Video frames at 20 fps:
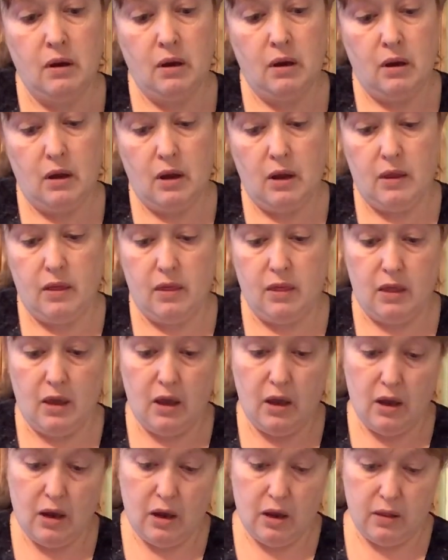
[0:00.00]
And
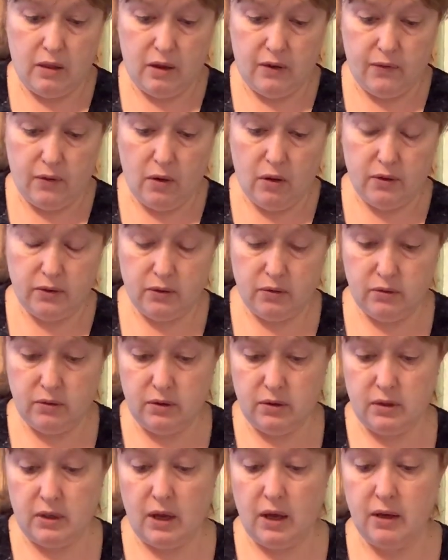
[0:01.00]
then they've also
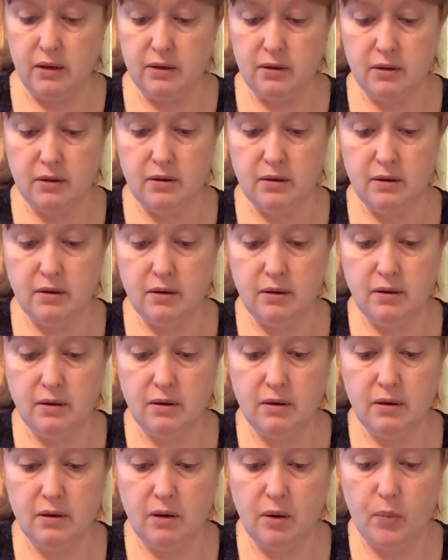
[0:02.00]
sent
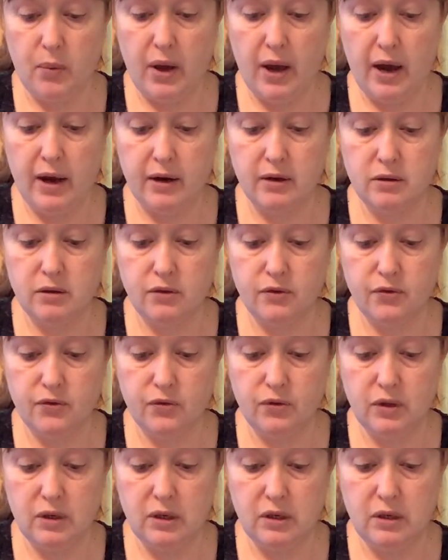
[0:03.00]
a package of
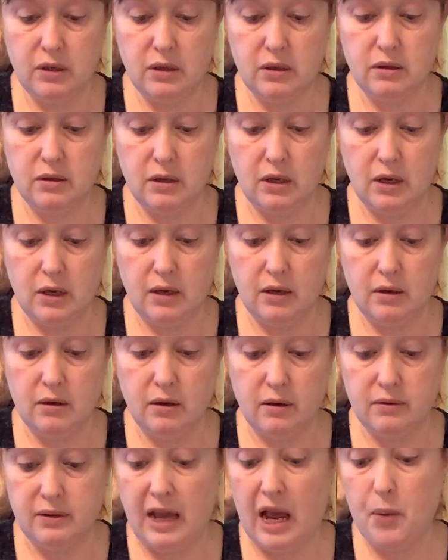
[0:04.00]
free seed,
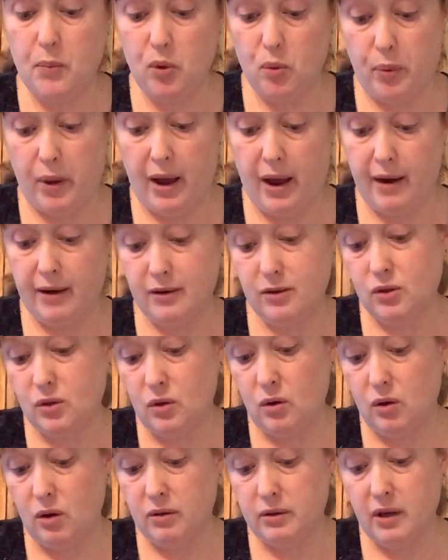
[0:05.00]
a sample package
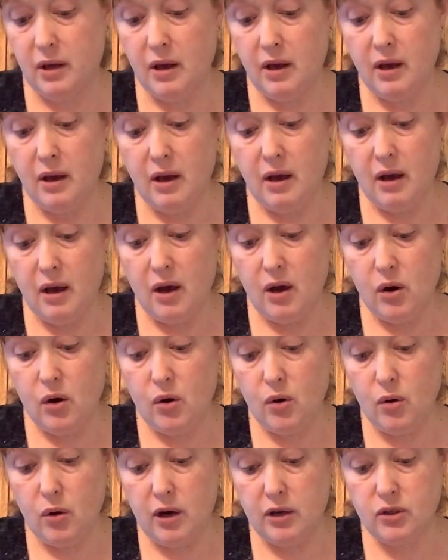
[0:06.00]
called
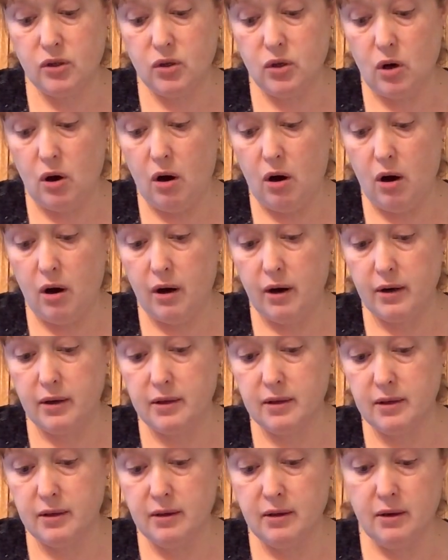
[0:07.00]
Crushed
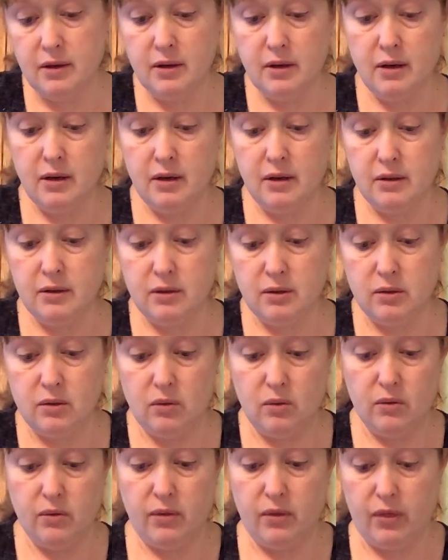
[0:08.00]
Heart.
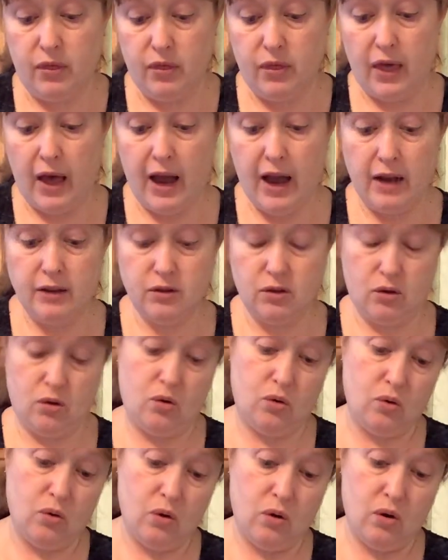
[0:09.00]
So that's
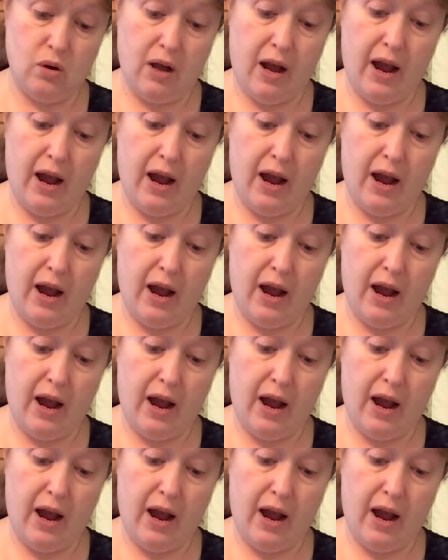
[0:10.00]
cool.